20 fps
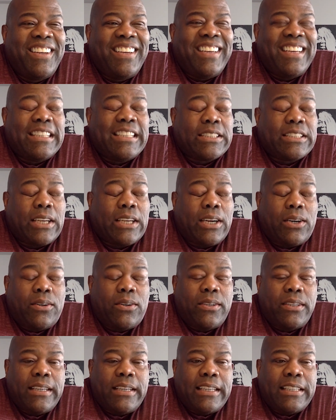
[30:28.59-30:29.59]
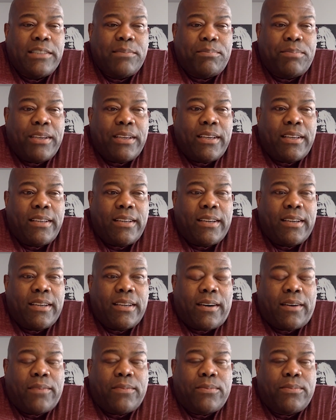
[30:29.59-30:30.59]
And so it's been
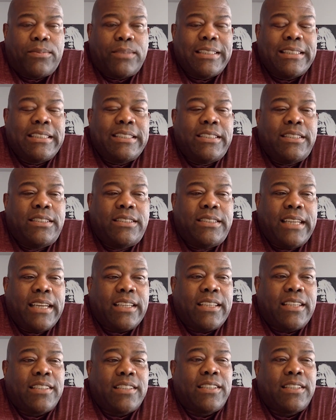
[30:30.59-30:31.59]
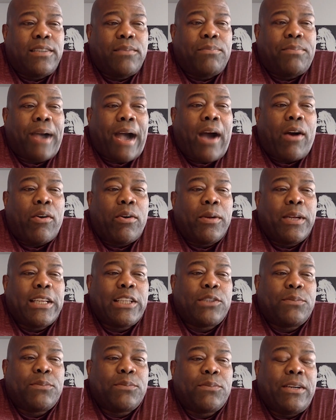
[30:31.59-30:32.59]
a ridiculously empowering
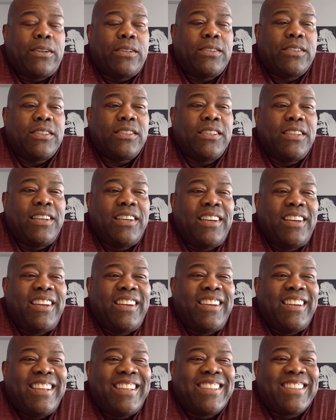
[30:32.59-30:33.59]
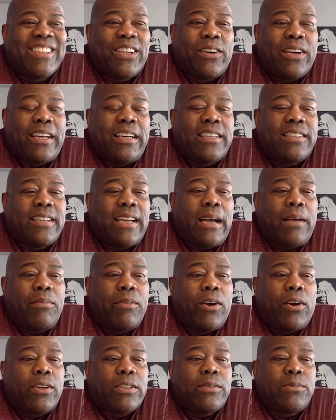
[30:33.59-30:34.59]
experience. And so anytime
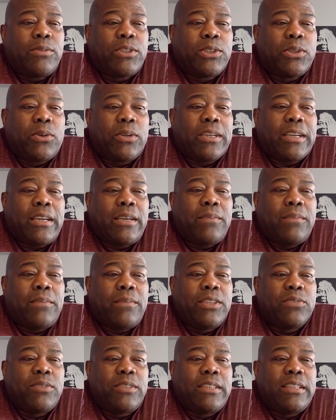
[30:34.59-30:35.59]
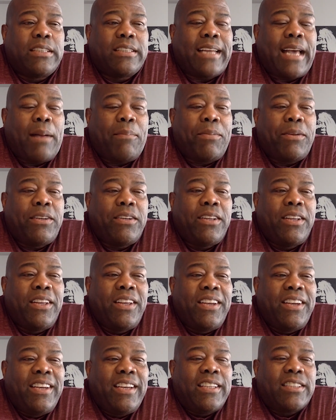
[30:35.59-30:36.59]
there are some shortcomings, when it does happen,
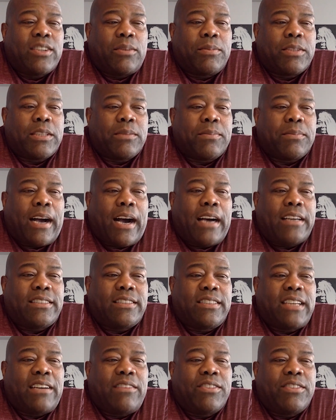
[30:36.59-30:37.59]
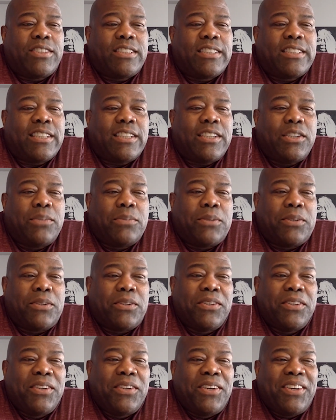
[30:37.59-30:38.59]
it's almost like I still have a sense of
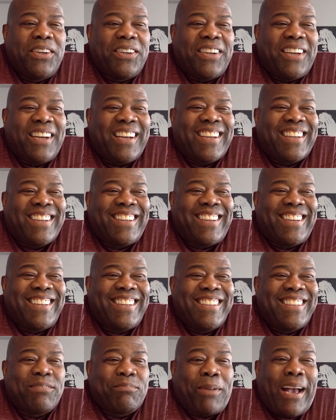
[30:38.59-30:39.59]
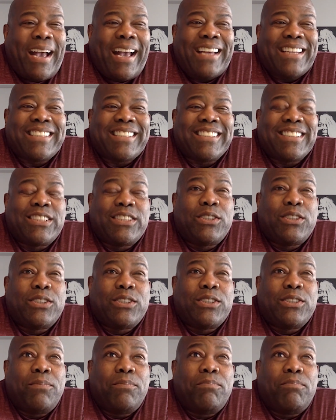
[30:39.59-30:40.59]
humor. Like this past
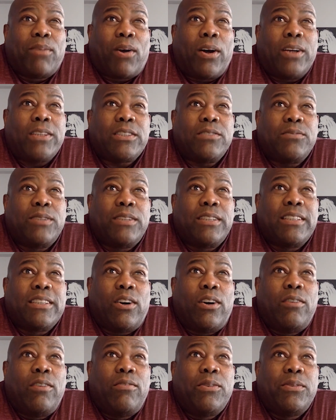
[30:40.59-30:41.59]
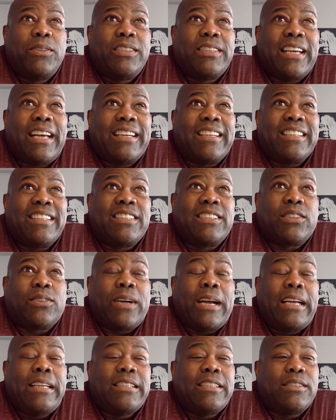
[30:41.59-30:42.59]
March, when COVID was at this
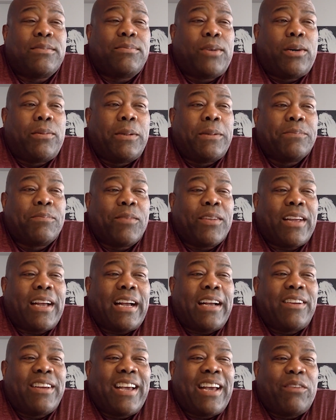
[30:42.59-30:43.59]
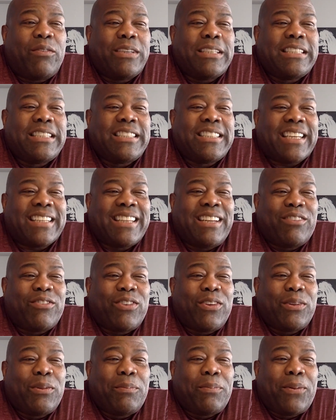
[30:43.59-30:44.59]
craziest moment, I got rejected
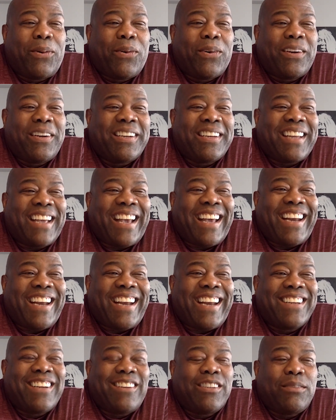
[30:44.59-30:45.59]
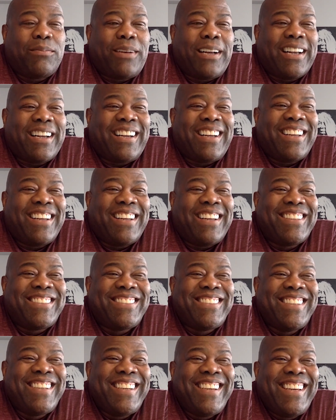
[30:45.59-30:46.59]
from the board in Canada to come to my
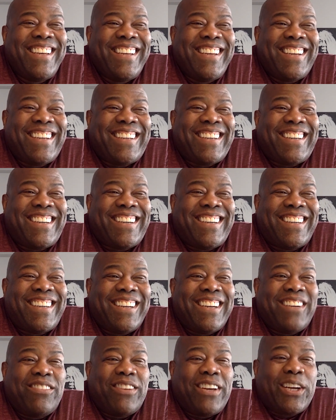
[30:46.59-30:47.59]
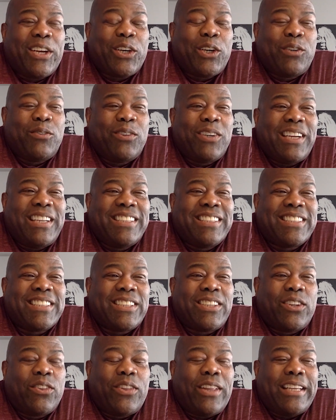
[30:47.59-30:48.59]
condo here in Vancouver. And
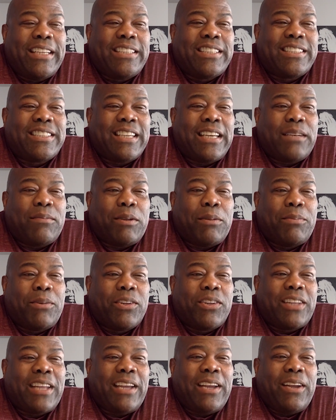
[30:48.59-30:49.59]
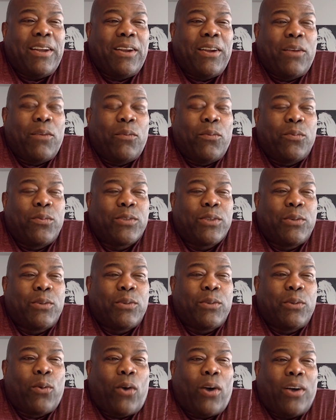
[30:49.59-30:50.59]
so they sent me, so
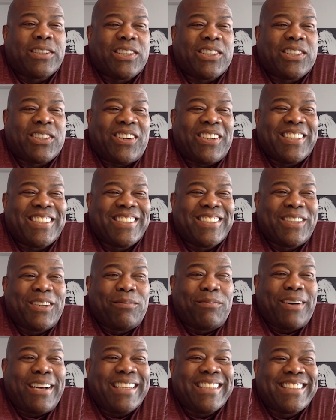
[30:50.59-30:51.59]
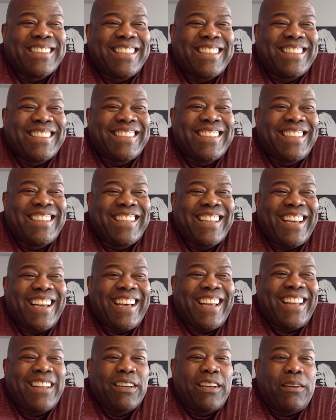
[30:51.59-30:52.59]
we walked across. So my assistant
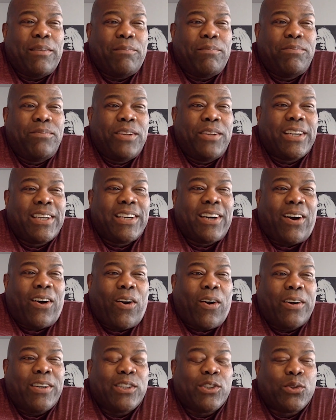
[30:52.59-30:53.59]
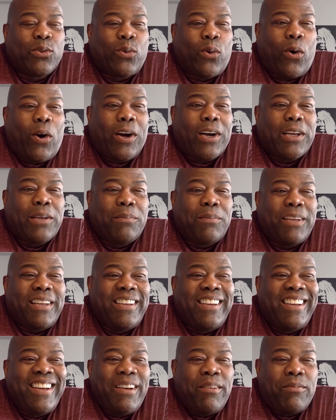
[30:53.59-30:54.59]
and the guard is walking
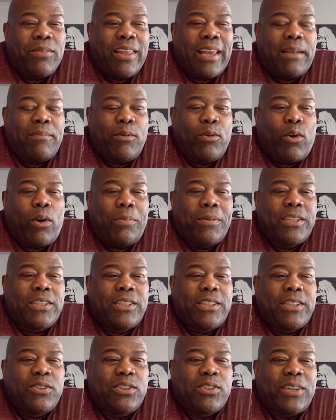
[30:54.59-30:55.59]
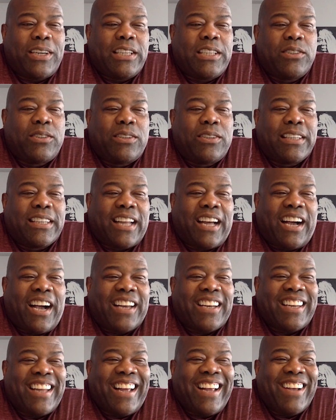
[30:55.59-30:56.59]
me. They had me walk me straight to a
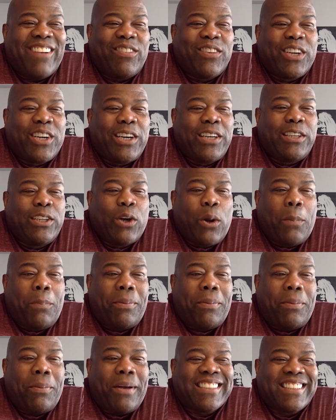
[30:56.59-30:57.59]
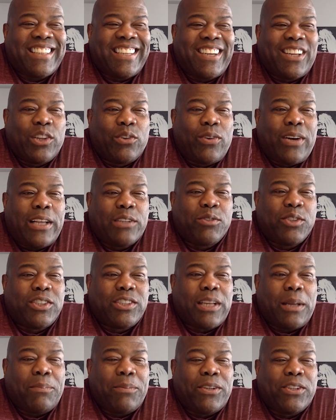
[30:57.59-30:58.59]
line. We couldn't go past the line, otherwise we'd
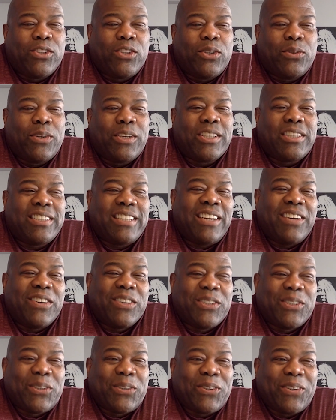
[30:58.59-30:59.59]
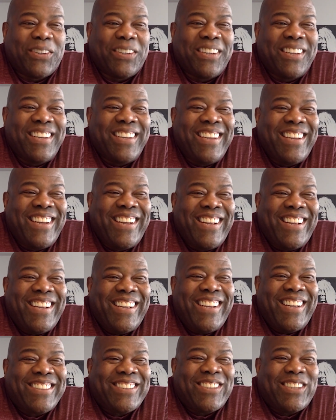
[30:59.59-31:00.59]
step into U.S. territory.
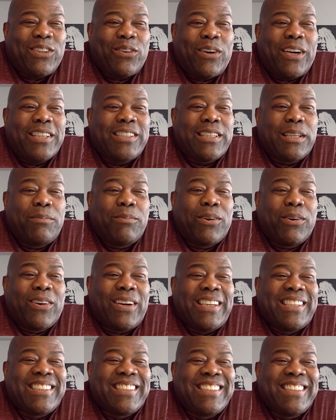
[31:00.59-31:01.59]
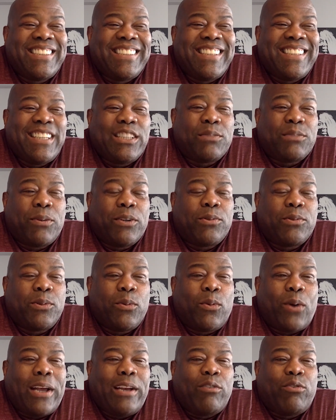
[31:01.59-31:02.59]
So U.S. immigration is supposed to be
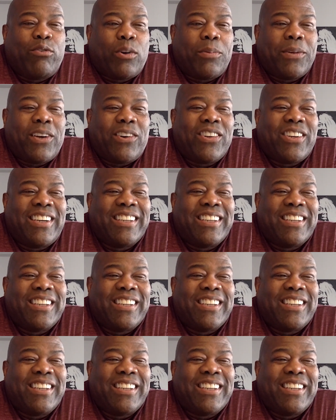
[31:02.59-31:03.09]
waiting for me on the